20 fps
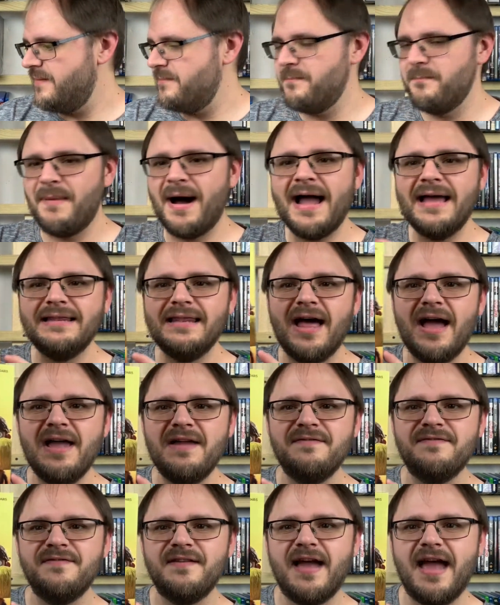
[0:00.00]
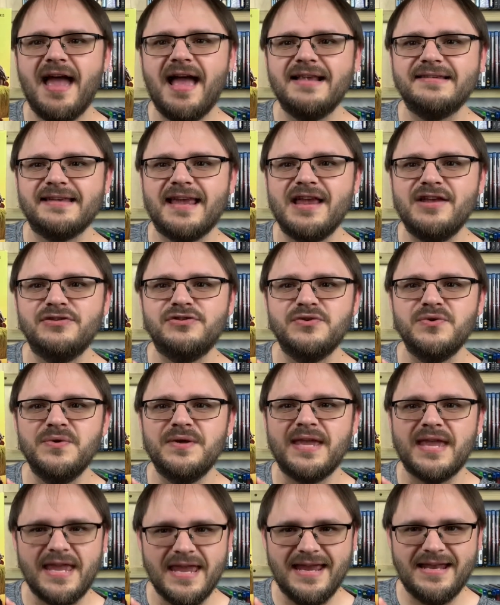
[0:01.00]
My Life as a
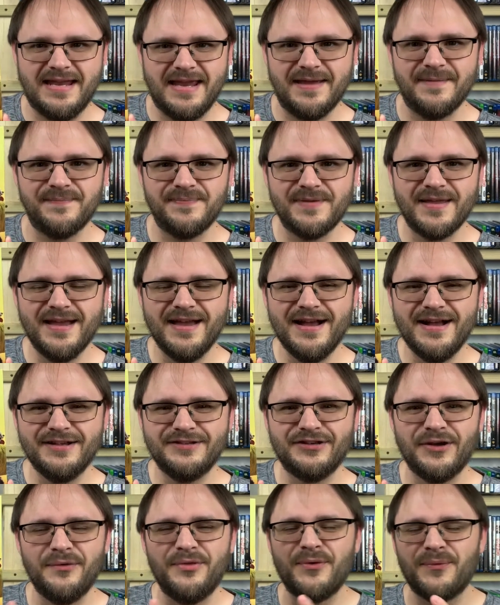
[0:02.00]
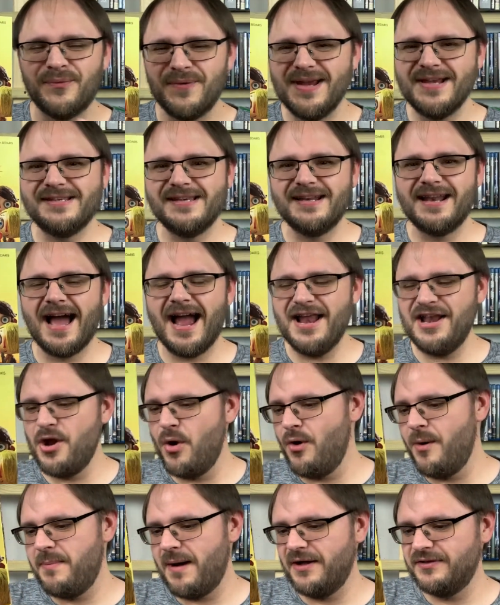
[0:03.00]
Zucchini. So the reason I
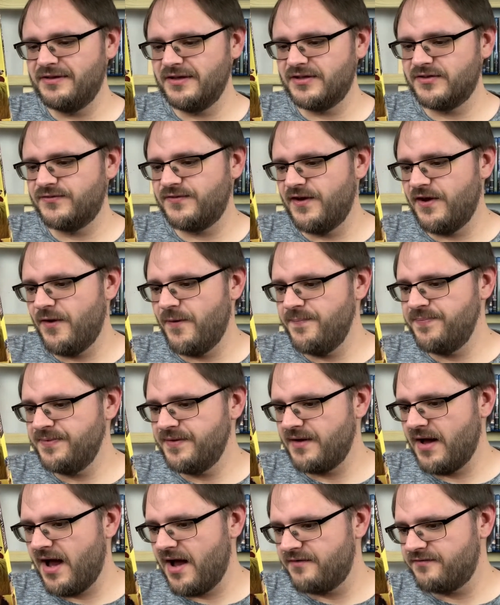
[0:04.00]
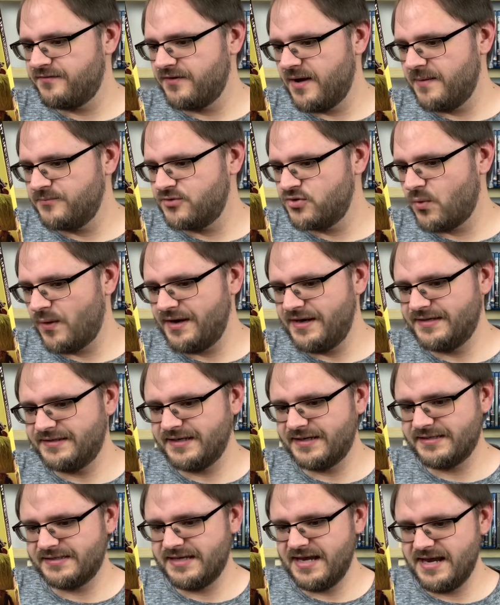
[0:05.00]
know about this film, from
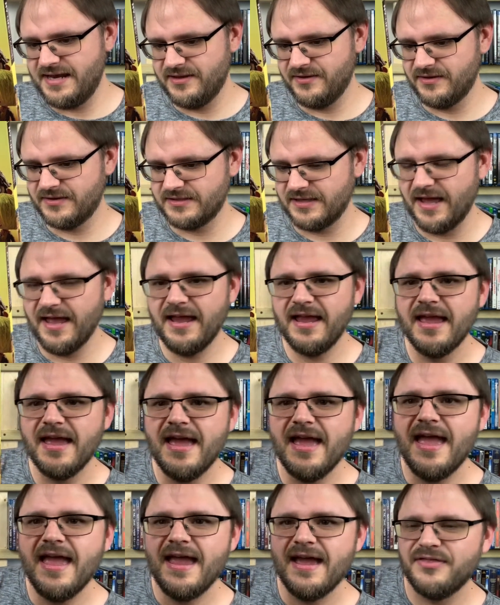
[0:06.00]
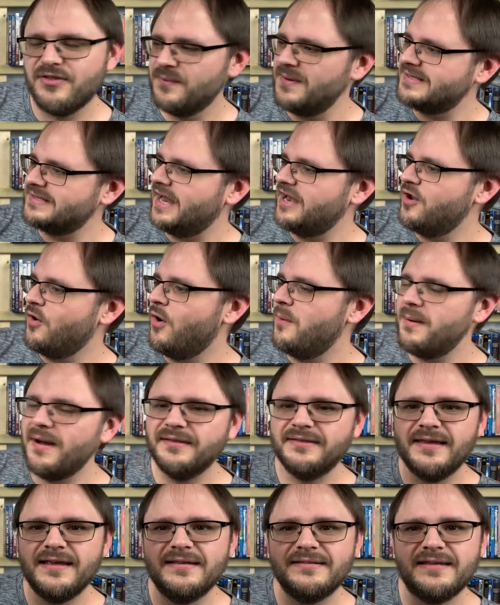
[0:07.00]
2016, it looks like, the reason I know
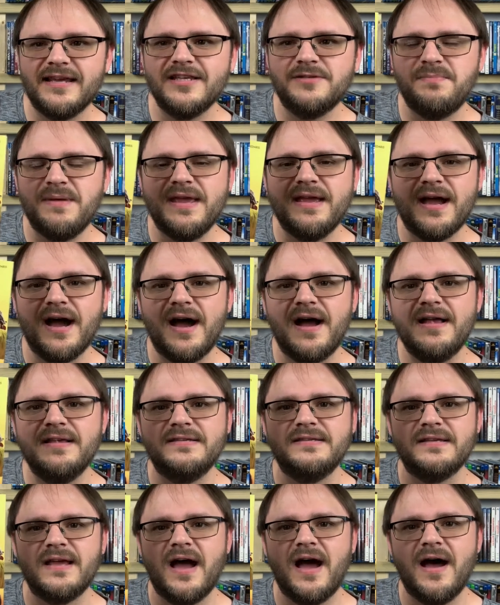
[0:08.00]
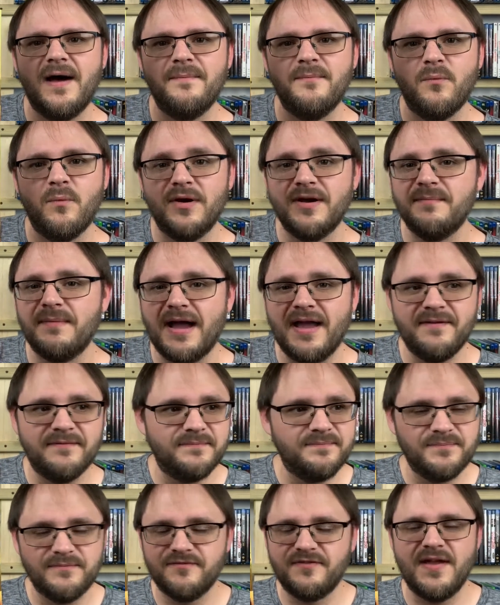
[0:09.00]
about this is because one of my
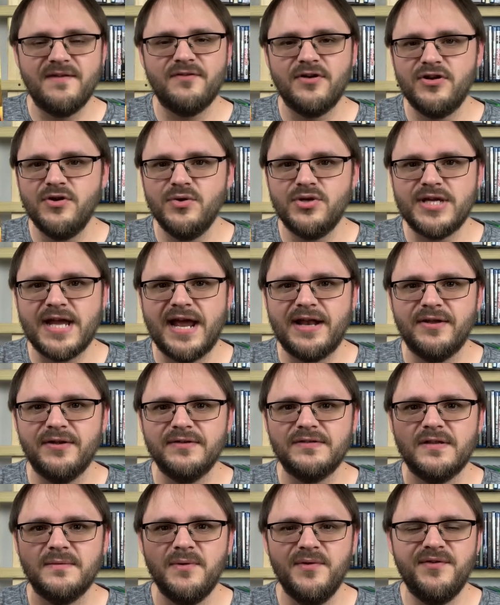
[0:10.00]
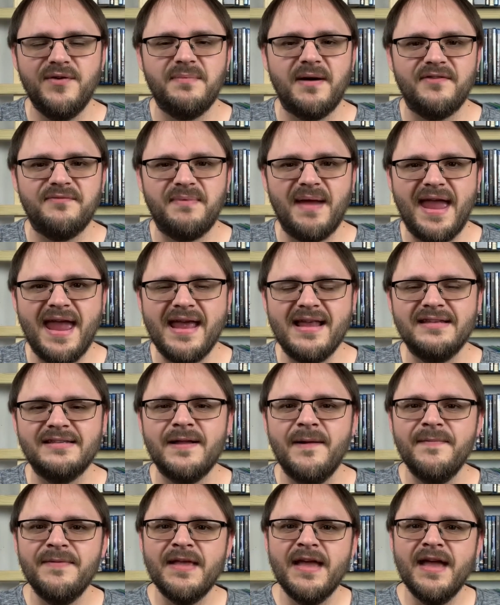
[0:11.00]
favorite new channels, The Movie Buff Pains,